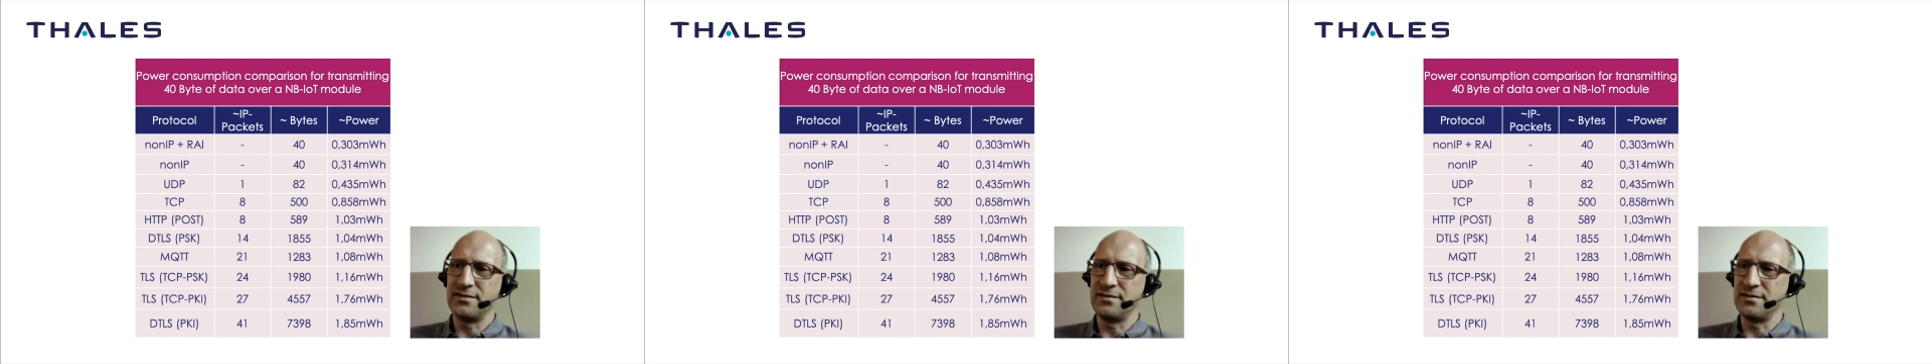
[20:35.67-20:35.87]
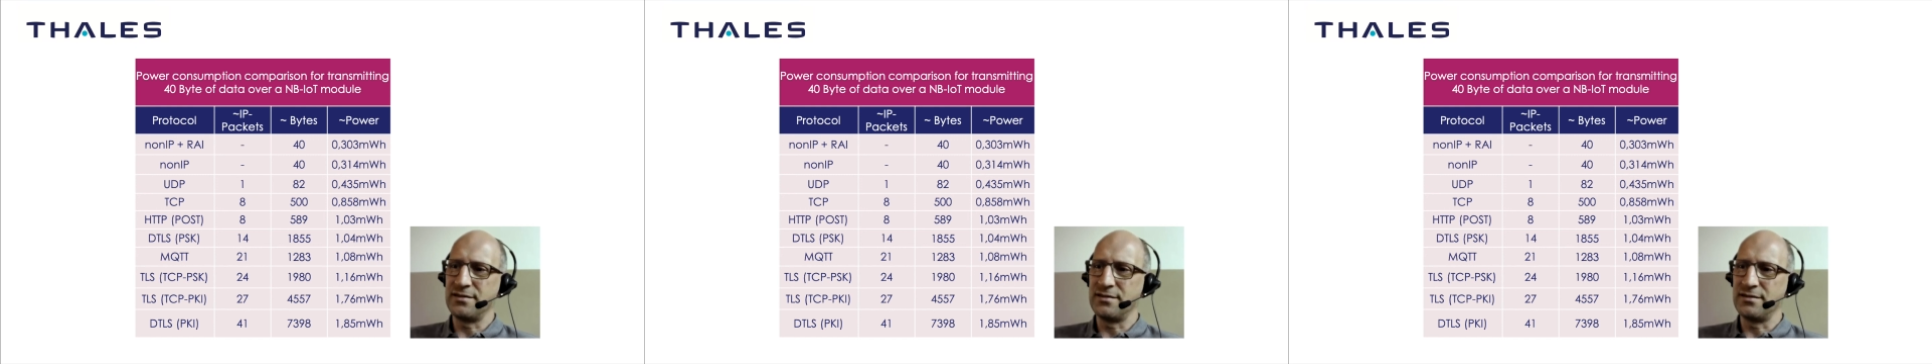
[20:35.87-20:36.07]

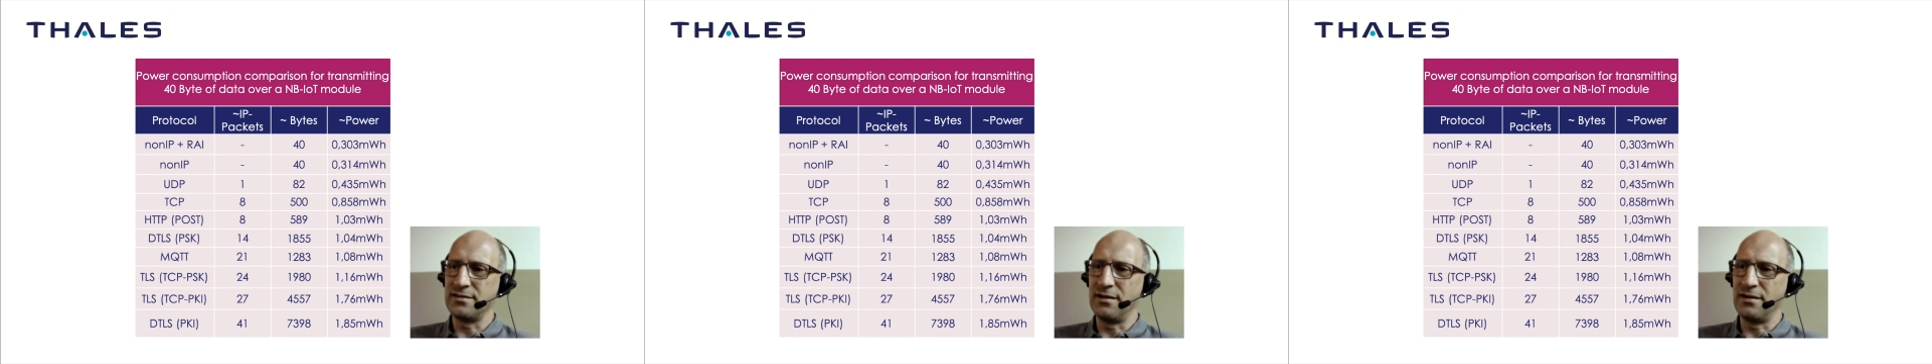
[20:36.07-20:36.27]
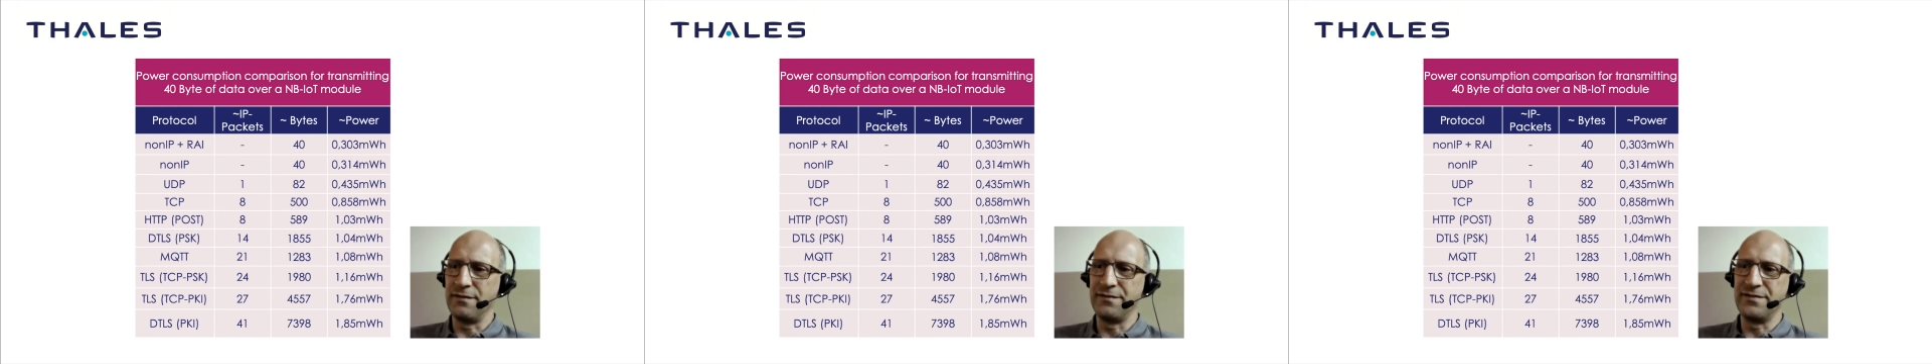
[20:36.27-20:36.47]

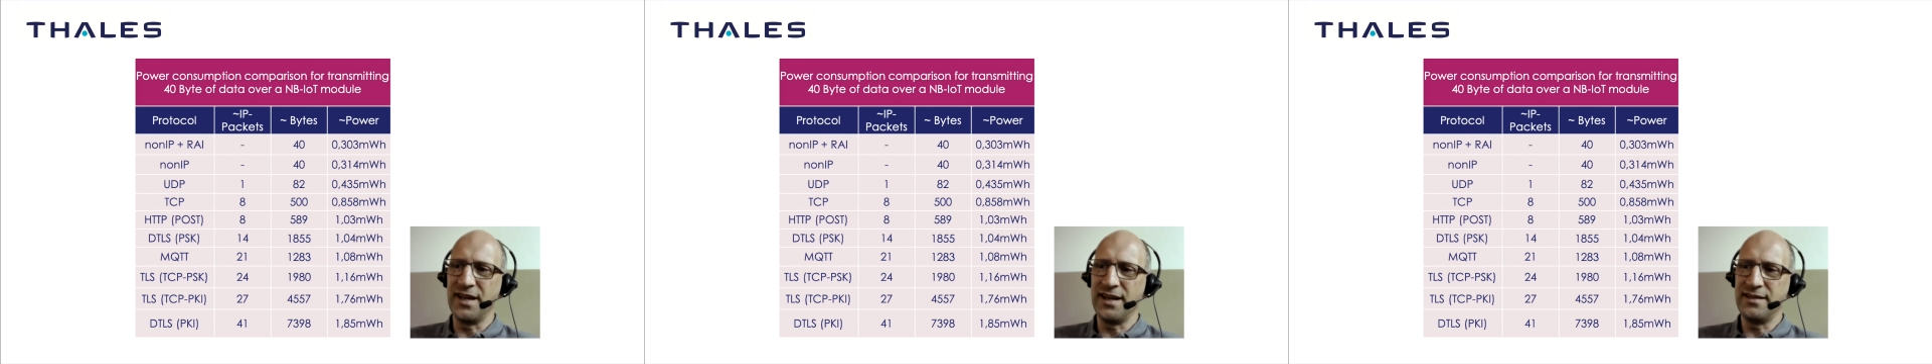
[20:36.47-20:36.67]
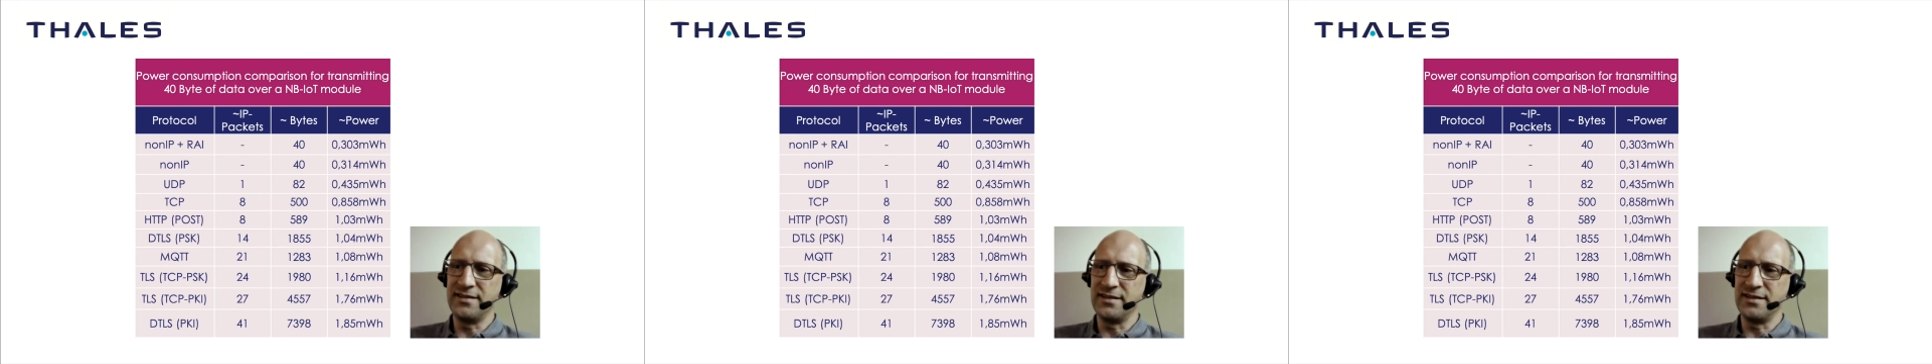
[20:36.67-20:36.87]
of
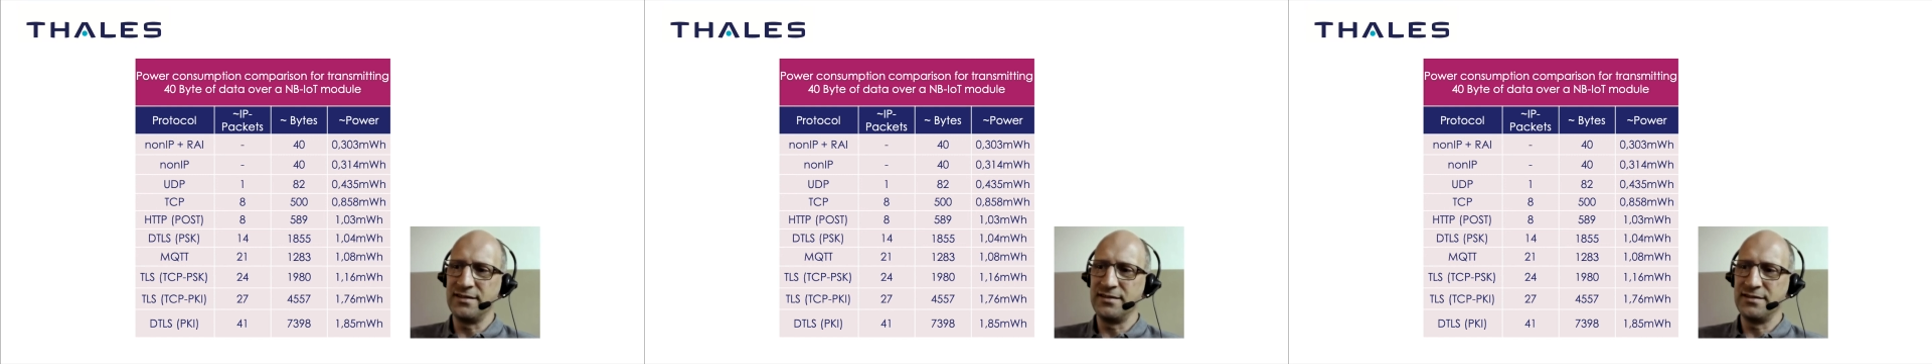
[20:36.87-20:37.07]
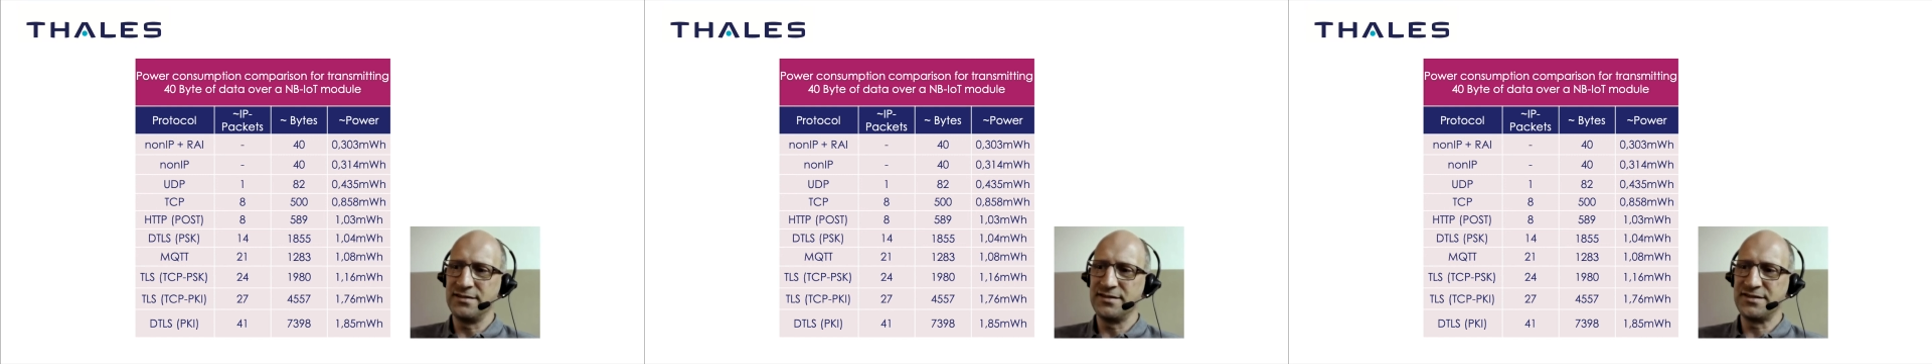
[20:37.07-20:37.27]
data
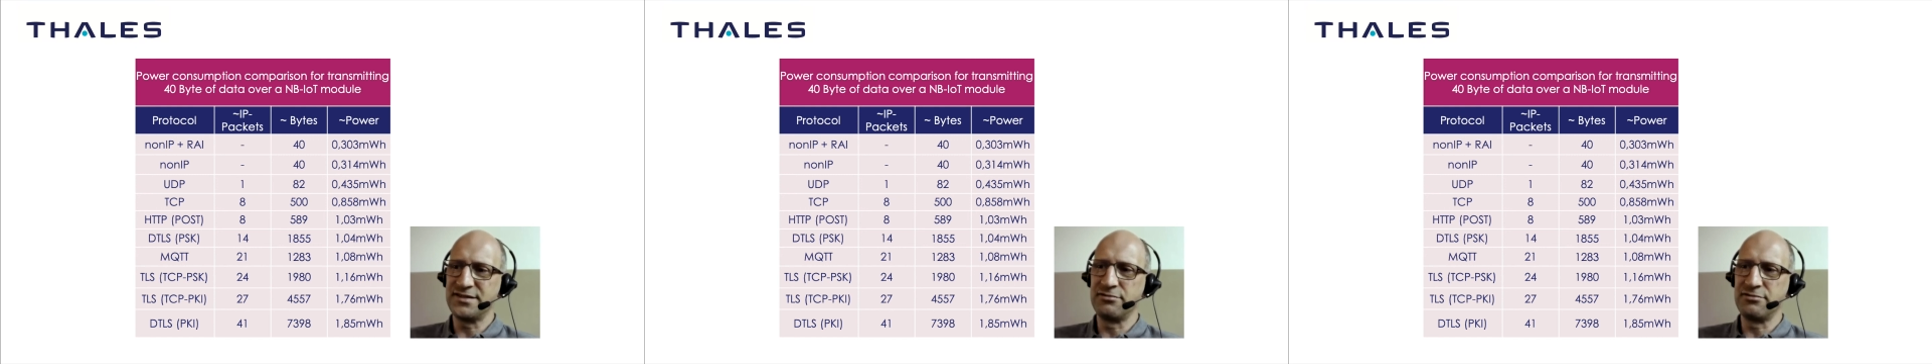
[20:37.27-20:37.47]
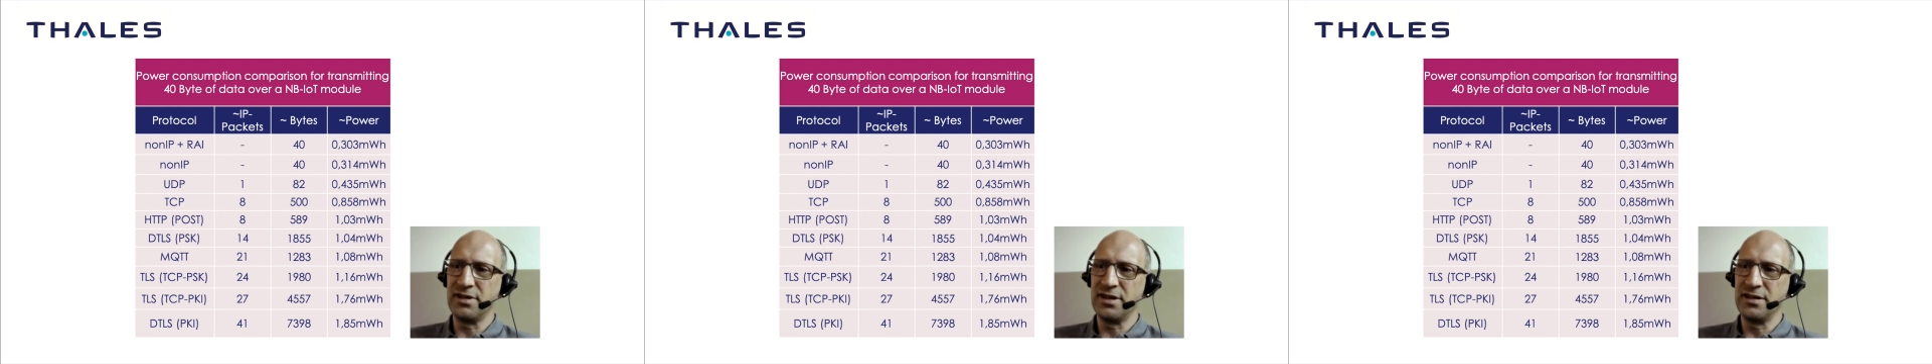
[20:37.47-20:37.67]

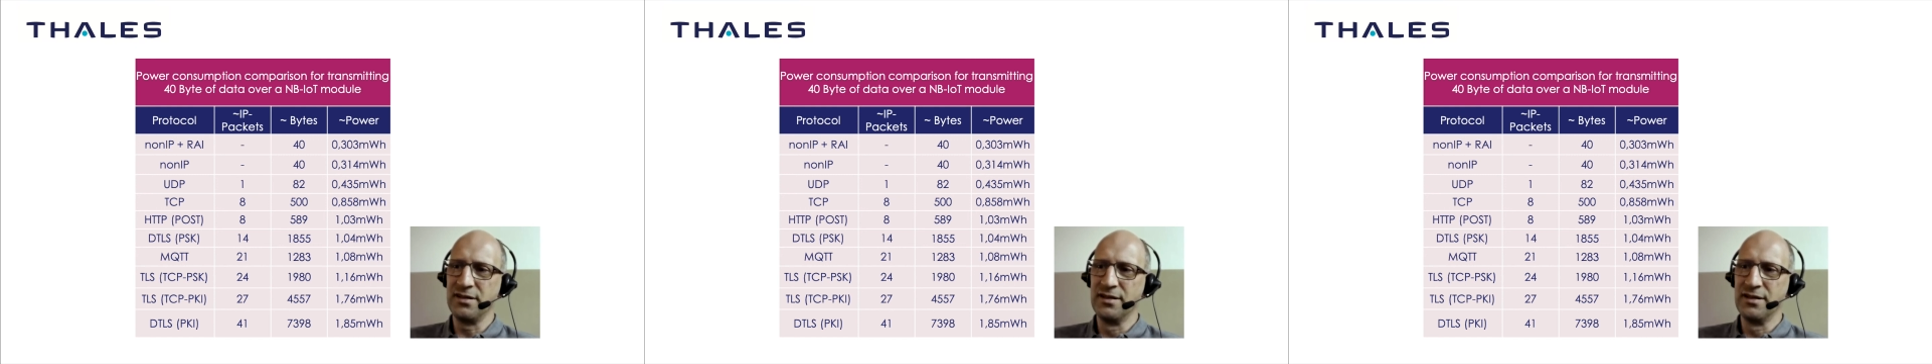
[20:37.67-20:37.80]
string.